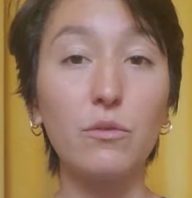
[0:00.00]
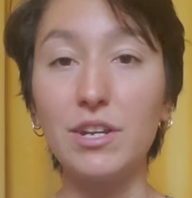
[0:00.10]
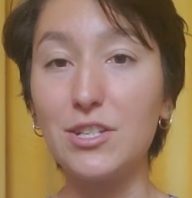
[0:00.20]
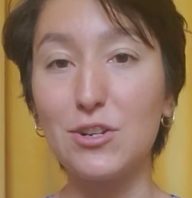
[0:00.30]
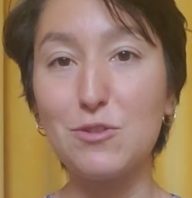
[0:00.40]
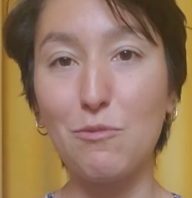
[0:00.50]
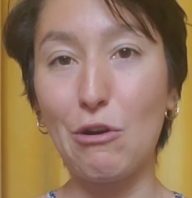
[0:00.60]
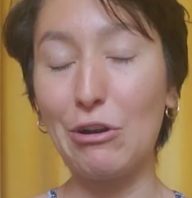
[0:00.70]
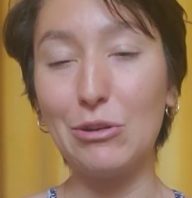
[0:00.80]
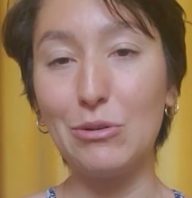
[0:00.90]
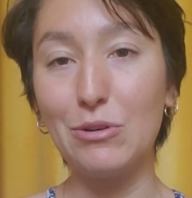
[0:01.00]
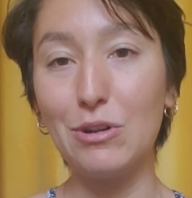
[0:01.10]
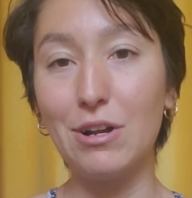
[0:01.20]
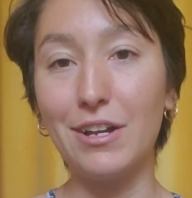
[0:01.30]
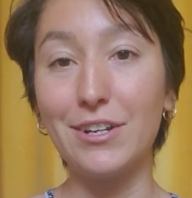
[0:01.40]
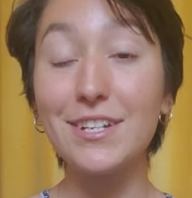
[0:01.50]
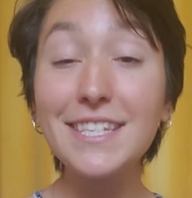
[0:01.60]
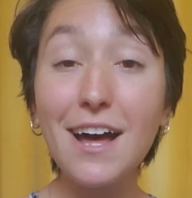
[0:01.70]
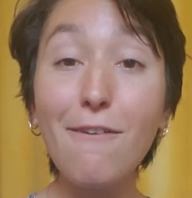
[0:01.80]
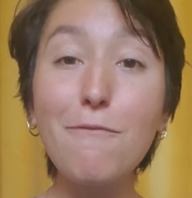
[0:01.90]
research more on Google on
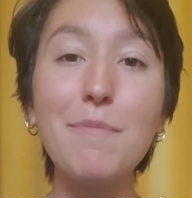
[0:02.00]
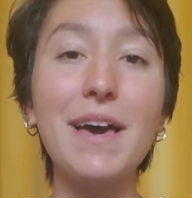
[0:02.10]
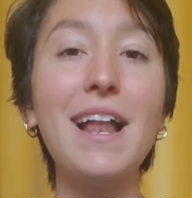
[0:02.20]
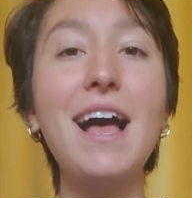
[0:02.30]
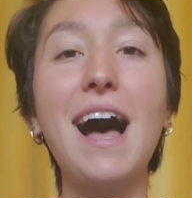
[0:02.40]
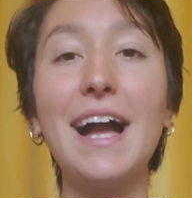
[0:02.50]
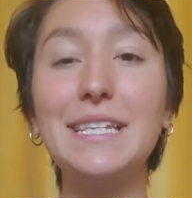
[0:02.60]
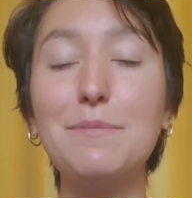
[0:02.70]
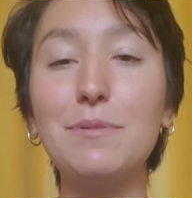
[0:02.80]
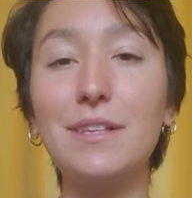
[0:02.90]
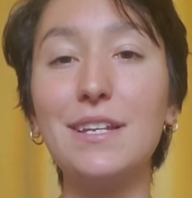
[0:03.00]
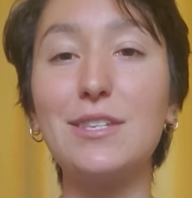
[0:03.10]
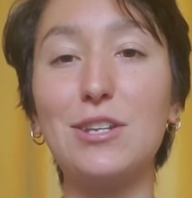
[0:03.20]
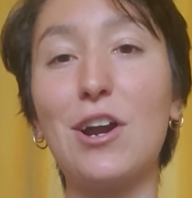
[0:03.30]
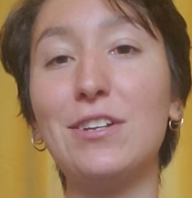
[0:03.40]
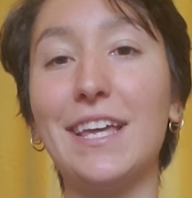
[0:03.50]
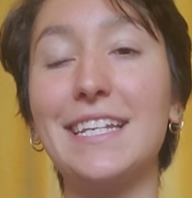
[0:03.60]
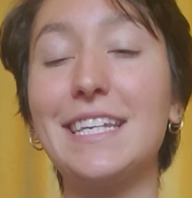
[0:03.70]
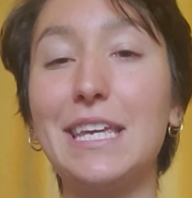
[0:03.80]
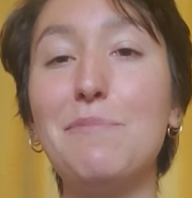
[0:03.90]
yourself, but I typically, to start, like
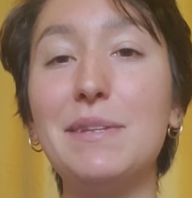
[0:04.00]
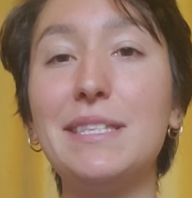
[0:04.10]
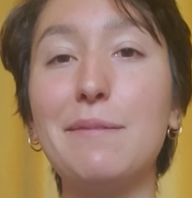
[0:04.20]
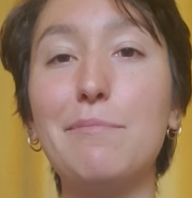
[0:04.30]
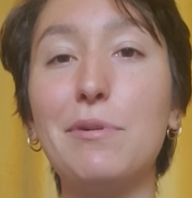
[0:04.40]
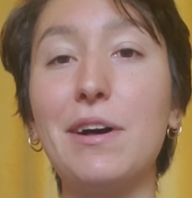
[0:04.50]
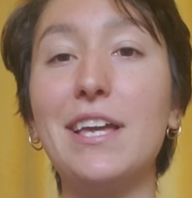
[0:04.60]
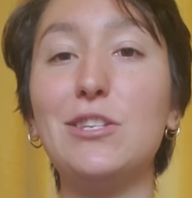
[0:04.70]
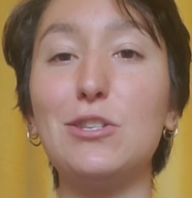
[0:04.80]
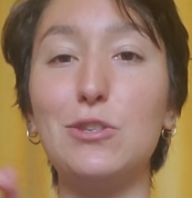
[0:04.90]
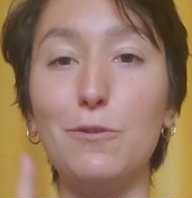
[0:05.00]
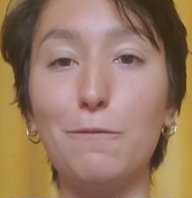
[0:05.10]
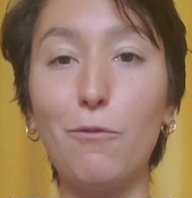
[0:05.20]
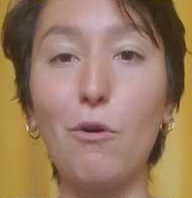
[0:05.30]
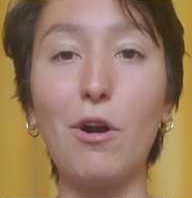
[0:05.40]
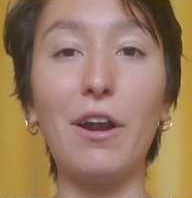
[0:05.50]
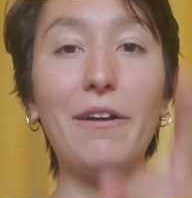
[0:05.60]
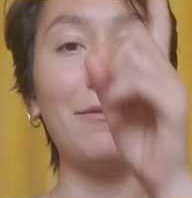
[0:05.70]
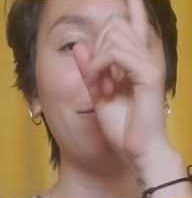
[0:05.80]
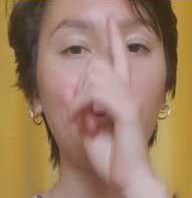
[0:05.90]
to keep it simple and just do 4,
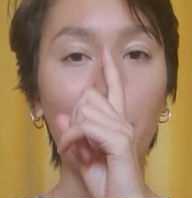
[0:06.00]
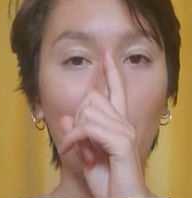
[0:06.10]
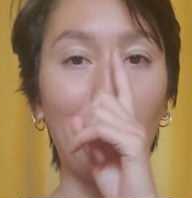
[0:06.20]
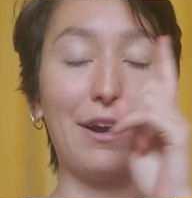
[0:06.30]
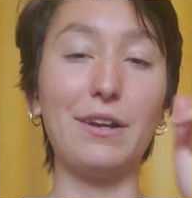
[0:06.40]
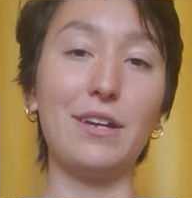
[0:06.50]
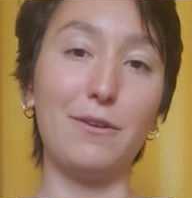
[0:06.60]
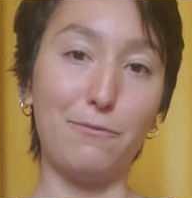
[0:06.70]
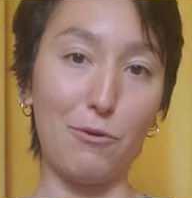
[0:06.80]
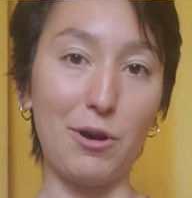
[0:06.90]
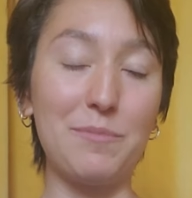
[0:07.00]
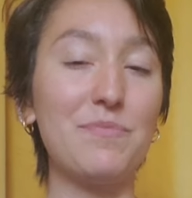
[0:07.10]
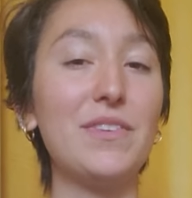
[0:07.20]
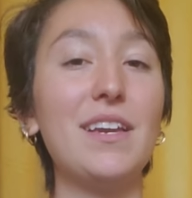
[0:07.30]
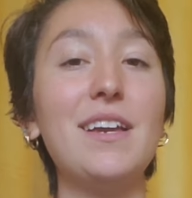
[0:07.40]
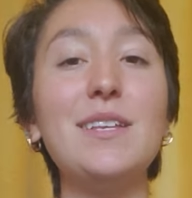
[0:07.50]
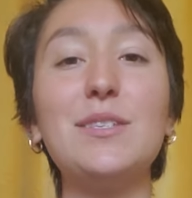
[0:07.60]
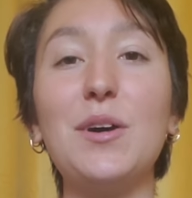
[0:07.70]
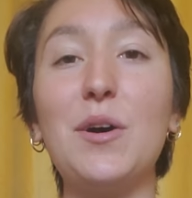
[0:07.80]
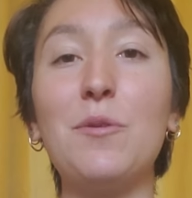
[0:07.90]
4, and 4.
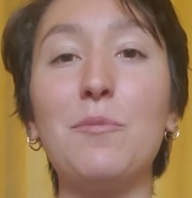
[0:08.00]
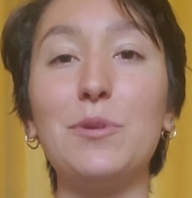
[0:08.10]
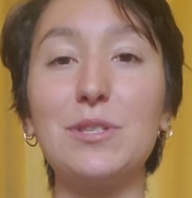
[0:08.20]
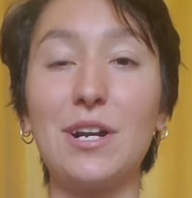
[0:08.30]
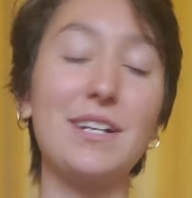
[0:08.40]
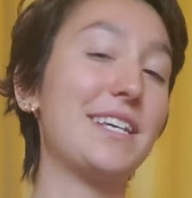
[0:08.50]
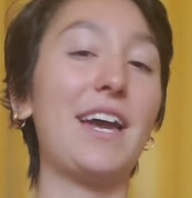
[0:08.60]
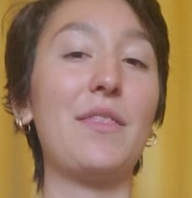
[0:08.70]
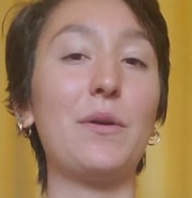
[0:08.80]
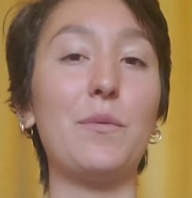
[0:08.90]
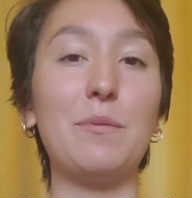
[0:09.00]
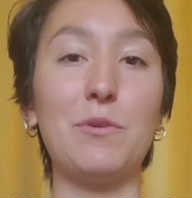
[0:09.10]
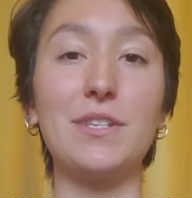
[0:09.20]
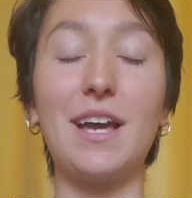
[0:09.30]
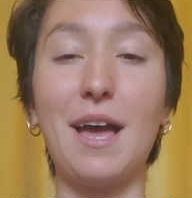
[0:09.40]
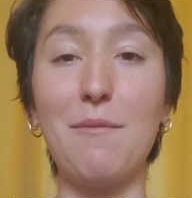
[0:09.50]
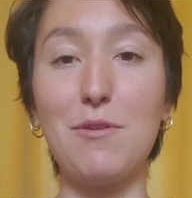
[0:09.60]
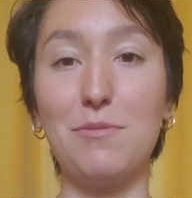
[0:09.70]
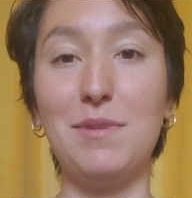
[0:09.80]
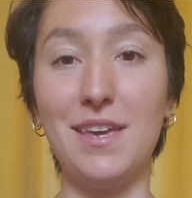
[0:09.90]
So we'll start together one more time
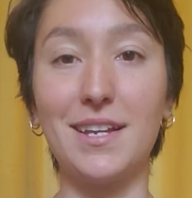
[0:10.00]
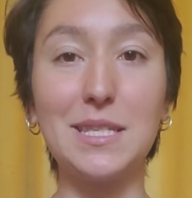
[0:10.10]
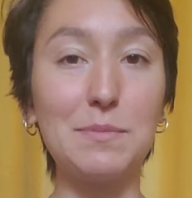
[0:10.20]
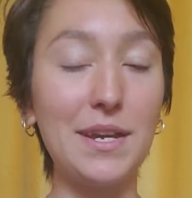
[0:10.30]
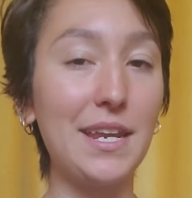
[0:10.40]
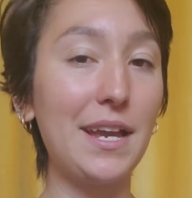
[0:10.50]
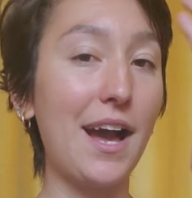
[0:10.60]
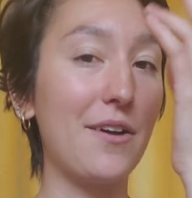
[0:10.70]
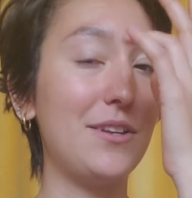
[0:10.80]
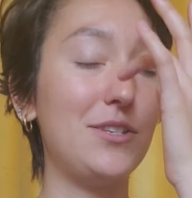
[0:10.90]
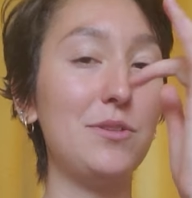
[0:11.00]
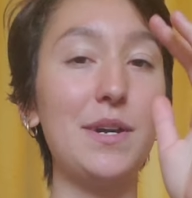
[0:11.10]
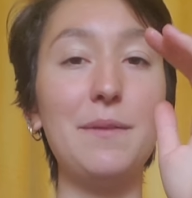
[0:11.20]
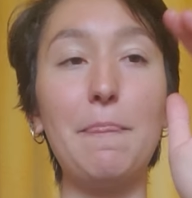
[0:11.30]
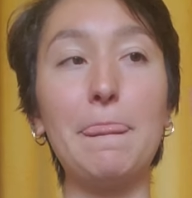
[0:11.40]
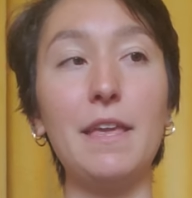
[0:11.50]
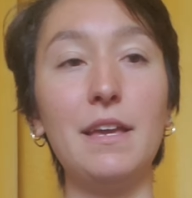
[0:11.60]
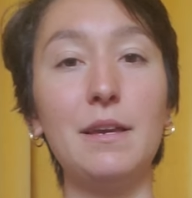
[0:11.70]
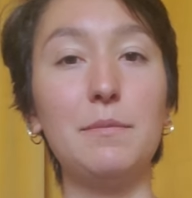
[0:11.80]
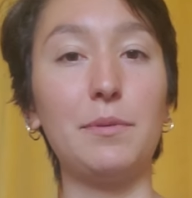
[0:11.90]
with me explaining how to do it,
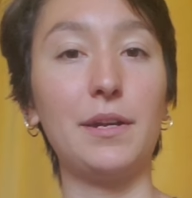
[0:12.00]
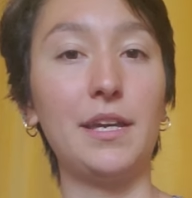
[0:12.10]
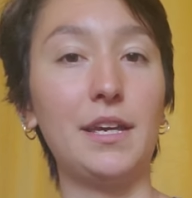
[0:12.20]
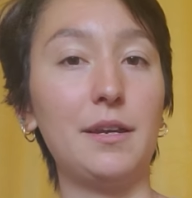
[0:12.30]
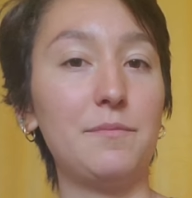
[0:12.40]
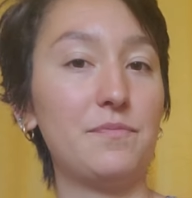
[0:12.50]
bringing